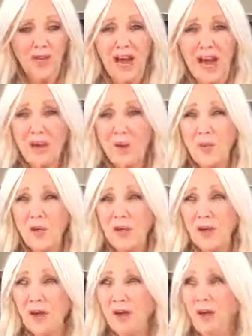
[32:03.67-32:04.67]
I don't want
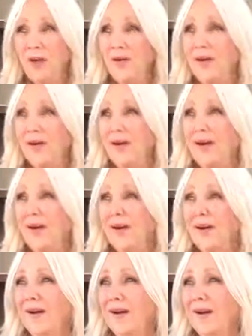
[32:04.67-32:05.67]
to go.
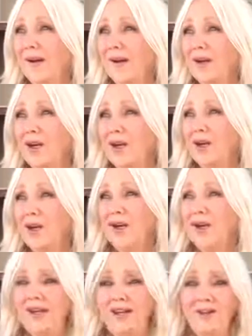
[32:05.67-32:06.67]
I don't want to go
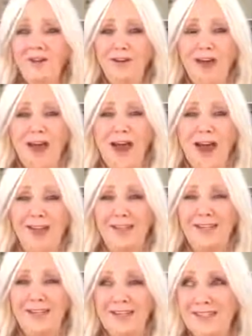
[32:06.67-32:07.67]
and leave you
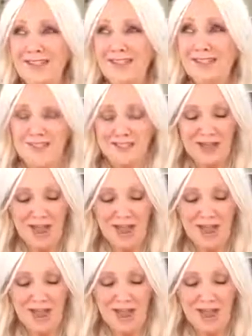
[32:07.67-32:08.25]
guys.